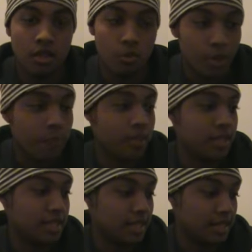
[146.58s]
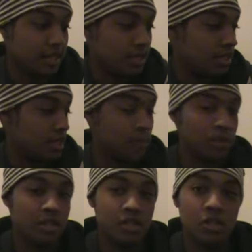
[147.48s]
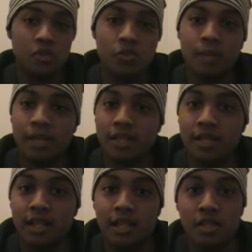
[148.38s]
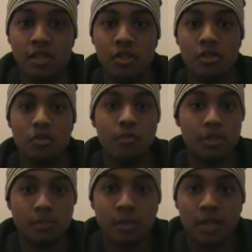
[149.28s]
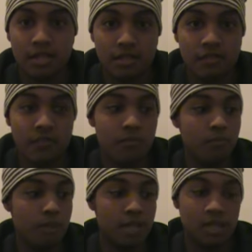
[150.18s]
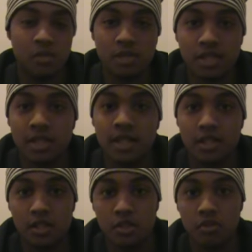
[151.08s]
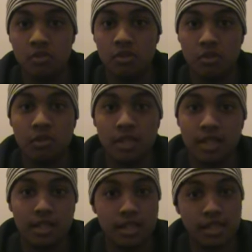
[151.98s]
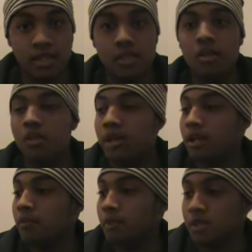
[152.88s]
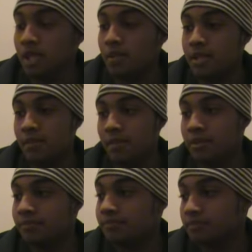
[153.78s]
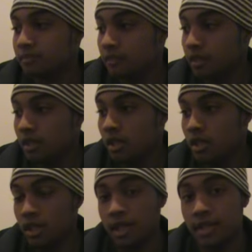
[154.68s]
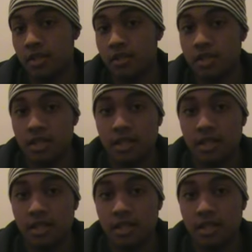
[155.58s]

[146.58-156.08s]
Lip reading: weapons that the Japanese used back in the day, don't be surprised if because you said that you're doing that. Next thing you know, you're at a museum or something looking at those